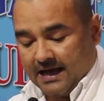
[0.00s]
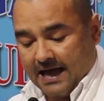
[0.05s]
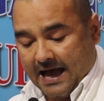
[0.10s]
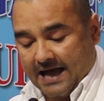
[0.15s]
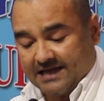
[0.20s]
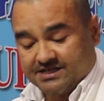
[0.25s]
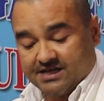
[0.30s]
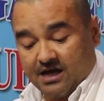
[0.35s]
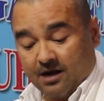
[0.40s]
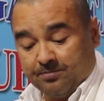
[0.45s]

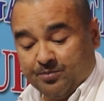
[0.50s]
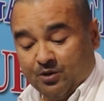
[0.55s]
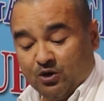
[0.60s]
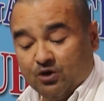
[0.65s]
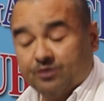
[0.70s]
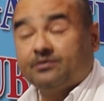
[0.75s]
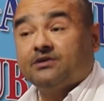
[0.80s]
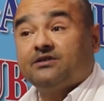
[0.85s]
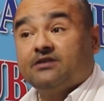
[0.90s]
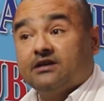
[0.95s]
has
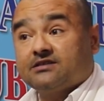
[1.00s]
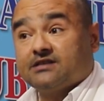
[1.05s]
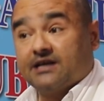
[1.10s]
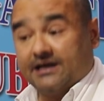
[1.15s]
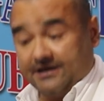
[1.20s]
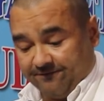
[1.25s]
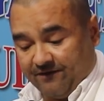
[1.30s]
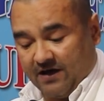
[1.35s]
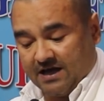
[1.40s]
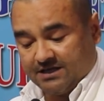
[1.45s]
approved these
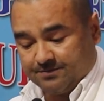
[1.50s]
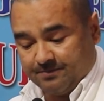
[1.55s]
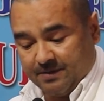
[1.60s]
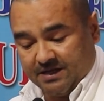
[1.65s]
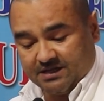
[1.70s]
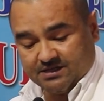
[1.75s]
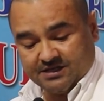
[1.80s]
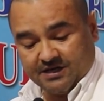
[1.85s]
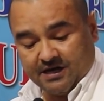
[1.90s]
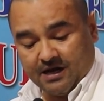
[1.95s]

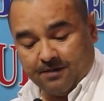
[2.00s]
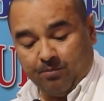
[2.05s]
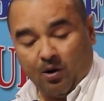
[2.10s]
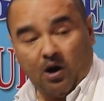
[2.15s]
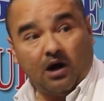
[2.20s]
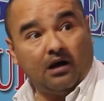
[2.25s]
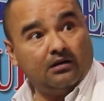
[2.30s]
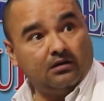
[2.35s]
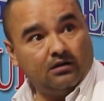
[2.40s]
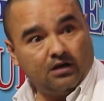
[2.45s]
investments in
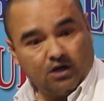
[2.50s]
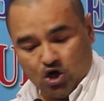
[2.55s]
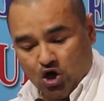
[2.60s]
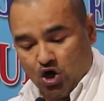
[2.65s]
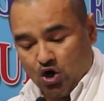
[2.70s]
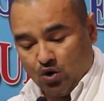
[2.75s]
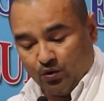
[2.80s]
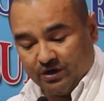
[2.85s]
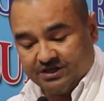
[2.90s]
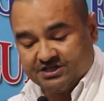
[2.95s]
Nepal,
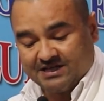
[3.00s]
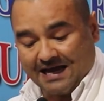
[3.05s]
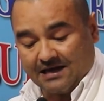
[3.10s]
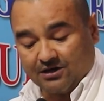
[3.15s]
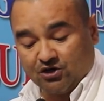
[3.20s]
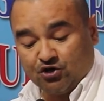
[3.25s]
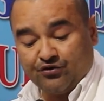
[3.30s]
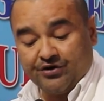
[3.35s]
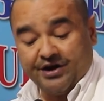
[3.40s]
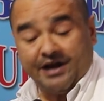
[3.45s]
which
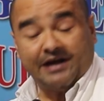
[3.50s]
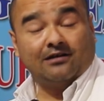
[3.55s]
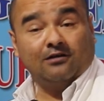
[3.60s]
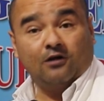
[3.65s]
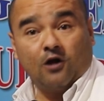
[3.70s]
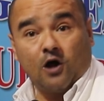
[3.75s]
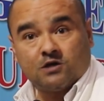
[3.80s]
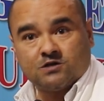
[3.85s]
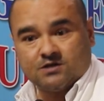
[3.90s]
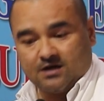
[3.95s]
can create
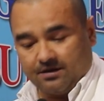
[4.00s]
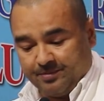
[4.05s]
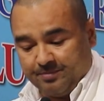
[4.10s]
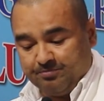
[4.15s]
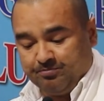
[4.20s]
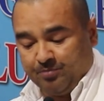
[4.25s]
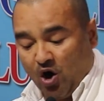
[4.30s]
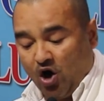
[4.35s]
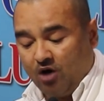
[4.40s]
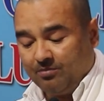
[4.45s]
lots of
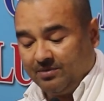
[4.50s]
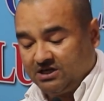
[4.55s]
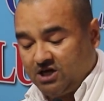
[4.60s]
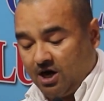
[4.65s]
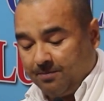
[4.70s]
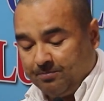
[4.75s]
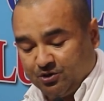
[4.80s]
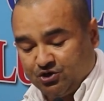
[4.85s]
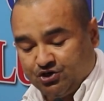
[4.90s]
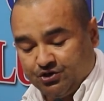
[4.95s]

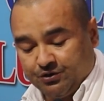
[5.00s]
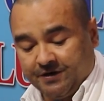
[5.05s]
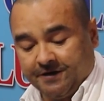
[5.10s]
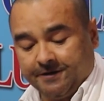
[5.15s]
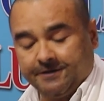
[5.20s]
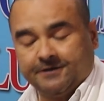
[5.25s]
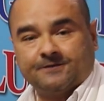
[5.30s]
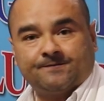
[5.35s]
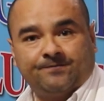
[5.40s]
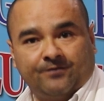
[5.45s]
employment
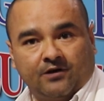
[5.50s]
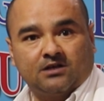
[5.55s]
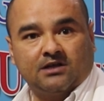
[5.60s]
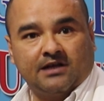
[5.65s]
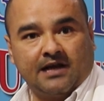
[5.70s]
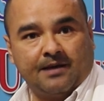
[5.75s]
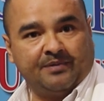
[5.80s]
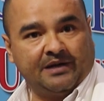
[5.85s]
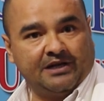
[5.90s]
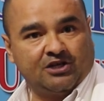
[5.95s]
opportunities for
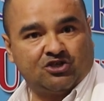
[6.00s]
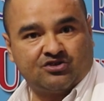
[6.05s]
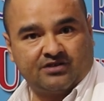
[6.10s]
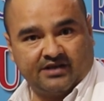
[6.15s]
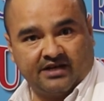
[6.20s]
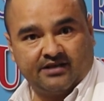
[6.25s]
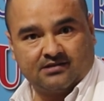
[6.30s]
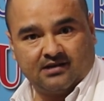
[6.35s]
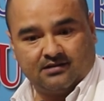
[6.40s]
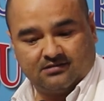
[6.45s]
the Nepalese
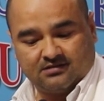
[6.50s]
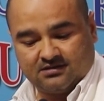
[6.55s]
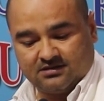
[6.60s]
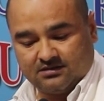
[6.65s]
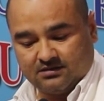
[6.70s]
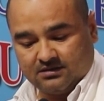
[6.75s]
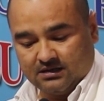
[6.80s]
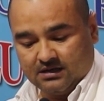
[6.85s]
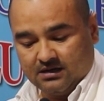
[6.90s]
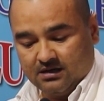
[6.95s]

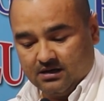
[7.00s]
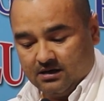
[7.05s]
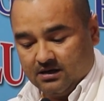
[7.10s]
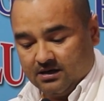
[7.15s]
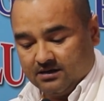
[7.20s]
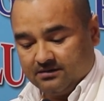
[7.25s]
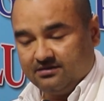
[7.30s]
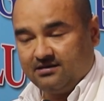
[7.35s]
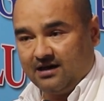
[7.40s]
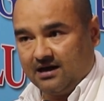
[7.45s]
citizens.
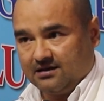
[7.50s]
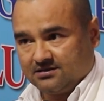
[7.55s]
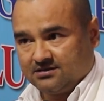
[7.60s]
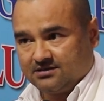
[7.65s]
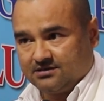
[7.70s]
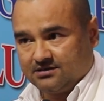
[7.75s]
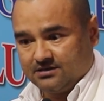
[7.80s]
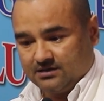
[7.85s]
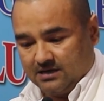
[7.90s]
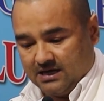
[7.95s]

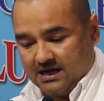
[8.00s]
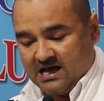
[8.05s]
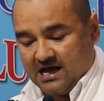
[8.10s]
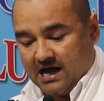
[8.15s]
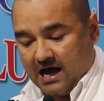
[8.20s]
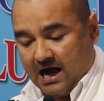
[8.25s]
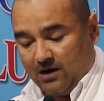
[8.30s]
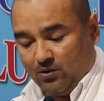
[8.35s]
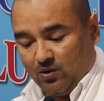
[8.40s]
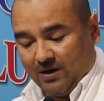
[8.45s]
Thus,
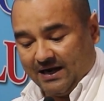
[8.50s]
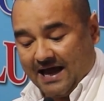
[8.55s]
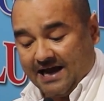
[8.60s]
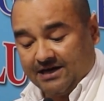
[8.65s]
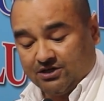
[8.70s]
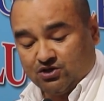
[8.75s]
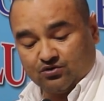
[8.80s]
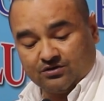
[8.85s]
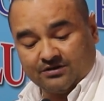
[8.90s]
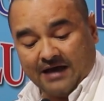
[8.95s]
I would
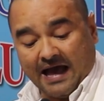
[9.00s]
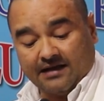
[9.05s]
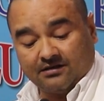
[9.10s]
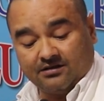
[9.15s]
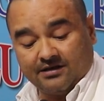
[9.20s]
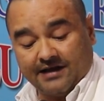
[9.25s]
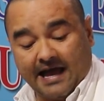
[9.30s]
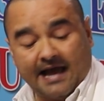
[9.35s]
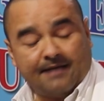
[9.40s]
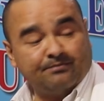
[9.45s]
like to
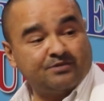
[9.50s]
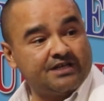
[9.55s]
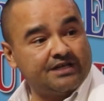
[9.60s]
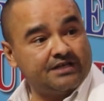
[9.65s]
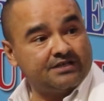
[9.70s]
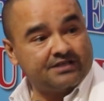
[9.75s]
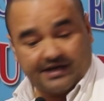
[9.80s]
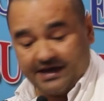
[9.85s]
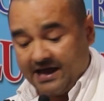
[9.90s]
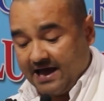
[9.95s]
thank the
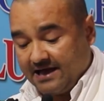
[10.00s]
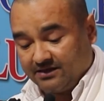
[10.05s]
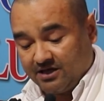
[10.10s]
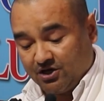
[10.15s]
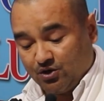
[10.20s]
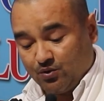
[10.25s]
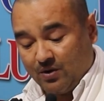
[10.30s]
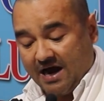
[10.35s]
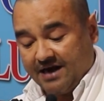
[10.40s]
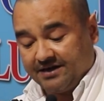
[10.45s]
MCC and
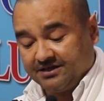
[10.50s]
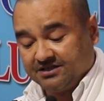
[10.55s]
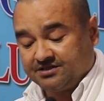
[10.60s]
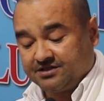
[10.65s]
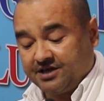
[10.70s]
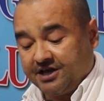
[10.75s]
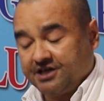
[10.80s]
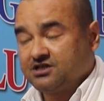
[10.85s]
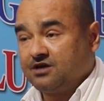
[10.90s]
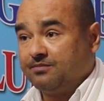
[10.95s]
the United
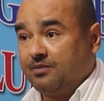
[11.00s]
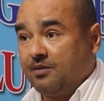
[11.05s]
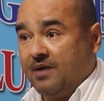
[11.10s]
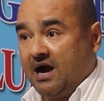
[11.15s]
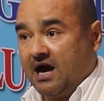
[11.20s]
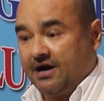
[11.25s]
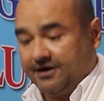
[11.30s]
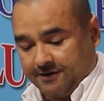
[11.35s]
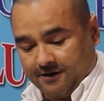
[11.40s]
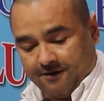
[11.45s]
States of
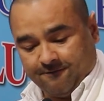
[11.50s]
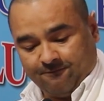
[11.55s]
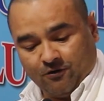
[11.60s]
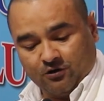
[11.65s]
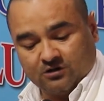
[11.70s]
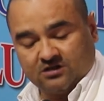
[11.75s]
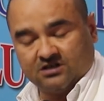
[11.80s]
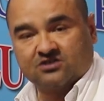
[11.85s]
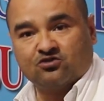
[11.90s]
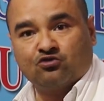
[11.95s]
America
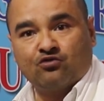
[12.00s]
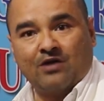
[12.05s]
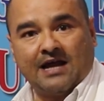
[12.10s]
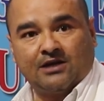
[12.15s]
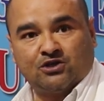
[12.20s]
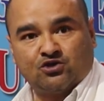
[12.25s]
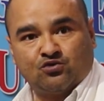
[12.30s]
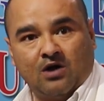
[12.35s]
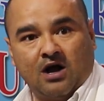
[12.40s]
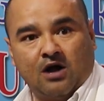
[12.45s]
for this
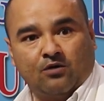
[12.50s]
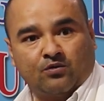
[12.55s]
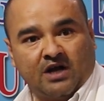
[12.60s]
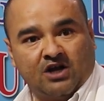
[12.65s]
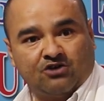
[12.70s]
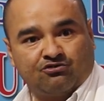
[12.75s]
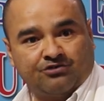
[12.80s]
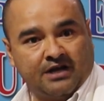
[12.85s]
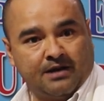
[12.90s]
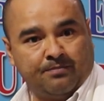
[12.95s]
grant to our
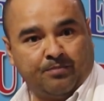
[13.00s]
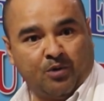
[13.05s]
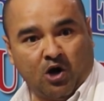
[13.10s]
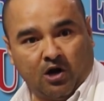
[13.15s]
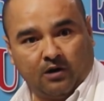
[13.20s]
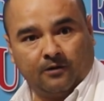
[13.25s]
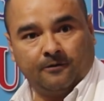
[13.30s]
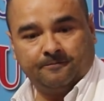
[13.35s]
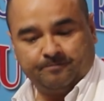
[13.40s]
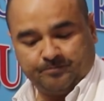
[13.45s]
country,
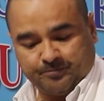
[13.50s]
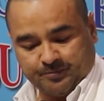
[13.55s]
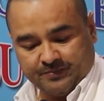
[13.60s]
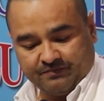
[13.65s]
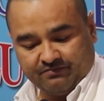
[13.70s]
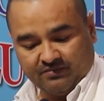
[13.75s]
Nepal.